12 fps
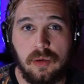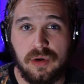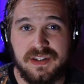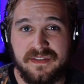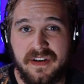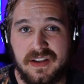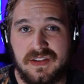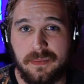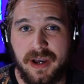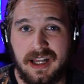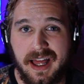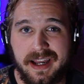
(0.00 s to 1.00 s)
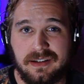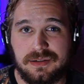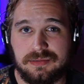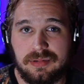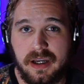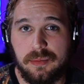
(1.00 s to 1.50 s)
Once I found some I liked,
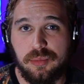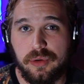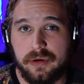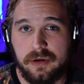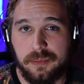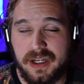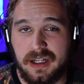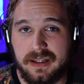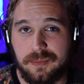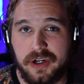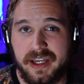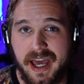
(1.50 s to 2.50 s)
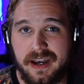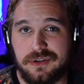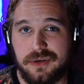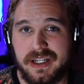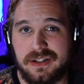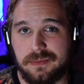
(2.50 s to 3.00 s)
I imported them into LibreCAD and
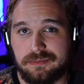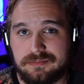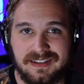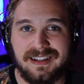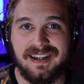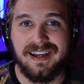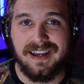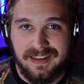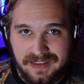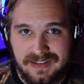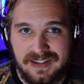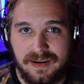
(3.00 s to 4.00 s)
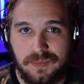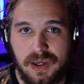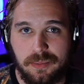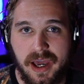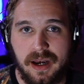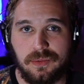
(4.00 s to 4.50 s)
traced them. This gave me a
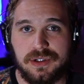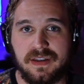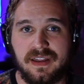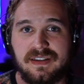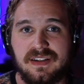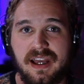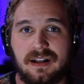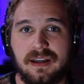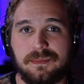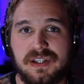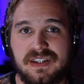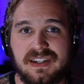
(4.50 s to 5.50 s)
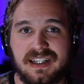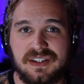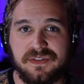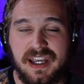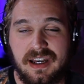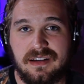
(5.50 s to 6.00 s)
pattern which I then scaled up to 6
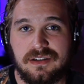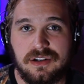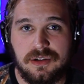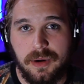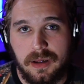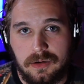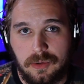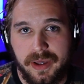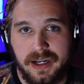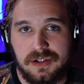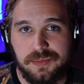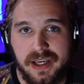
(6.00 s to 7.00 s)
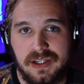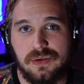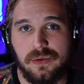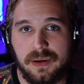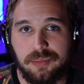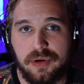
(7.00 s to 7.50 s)
feet and took to my local makerspace
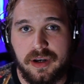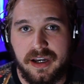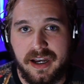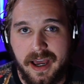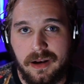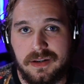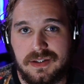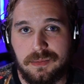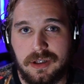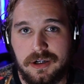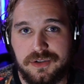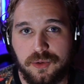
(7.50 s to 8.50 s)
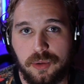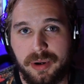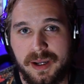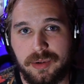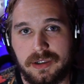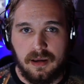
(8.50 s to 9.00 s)
where they printed it out on large form
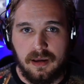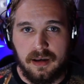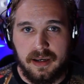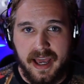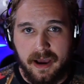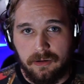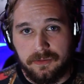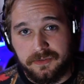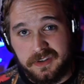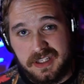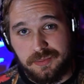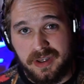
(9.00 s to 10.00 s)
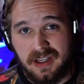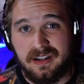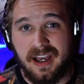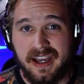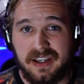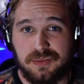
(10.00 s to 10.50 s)
paper. Now, for this build,
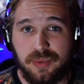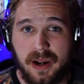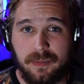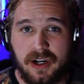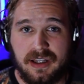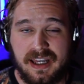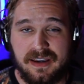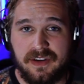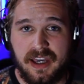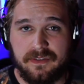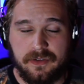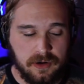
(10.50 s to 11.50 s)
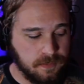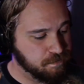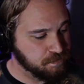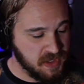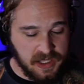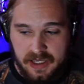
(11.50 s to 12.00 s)
I use primarily EVA foam.
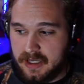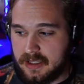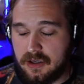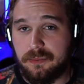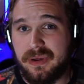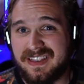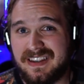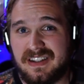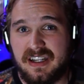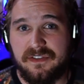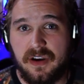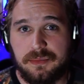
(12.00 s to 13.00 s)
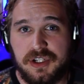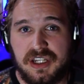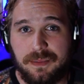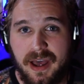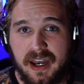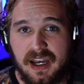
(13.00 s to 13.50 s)
You can pick this stuff up just
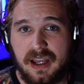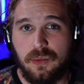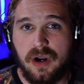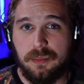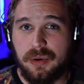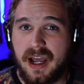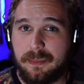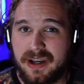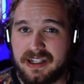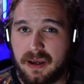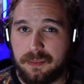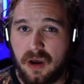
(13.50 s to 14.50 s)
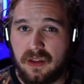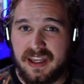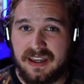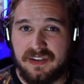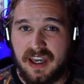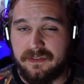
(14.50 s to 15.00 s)
about anywhere, but I picked up all the
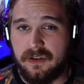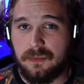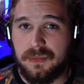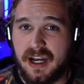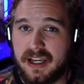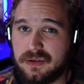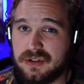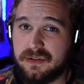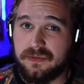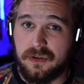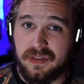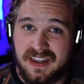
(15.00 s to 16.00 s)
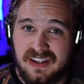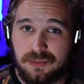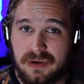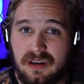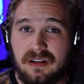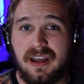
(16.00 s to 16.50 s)
EVA foam that I used for this
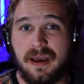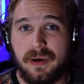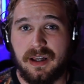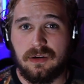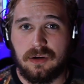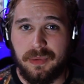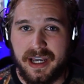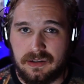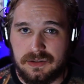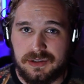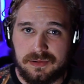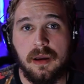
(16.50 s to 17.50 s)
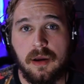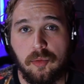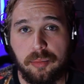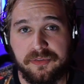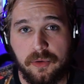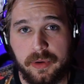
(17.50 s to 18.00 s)
build at my local Michaels.
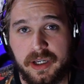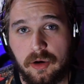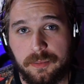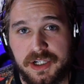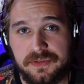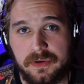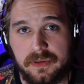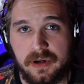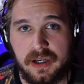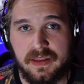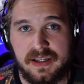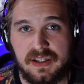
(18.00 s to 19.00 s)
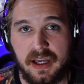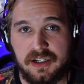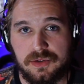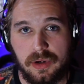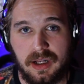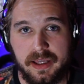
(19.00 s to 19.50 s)
Before we go much further into this, I
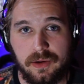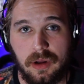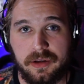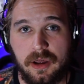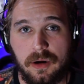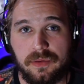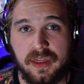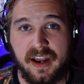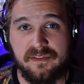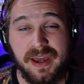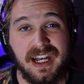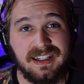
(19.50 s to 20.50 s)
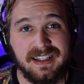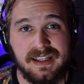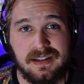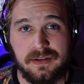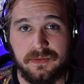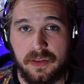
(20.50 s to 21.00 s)
just want to let you all know that I've made a
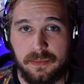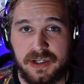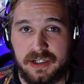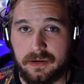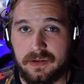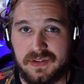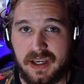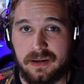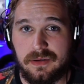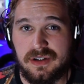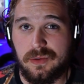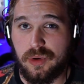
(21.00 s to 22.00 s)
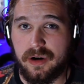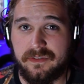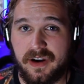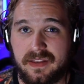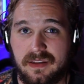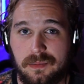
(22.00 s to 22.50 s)
list of all the materials I used and where to
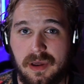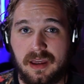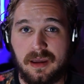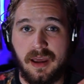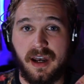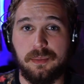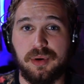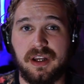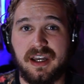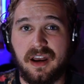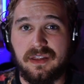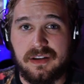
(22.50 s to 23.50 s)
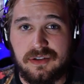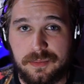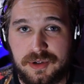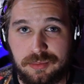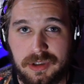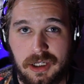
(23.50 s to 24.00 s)
find them, and I put it down in the
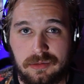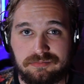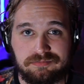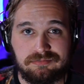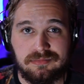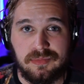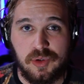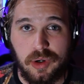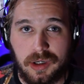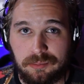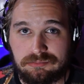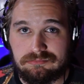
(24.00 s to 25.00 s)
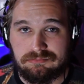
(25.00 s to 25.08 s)
description below. You're welcome.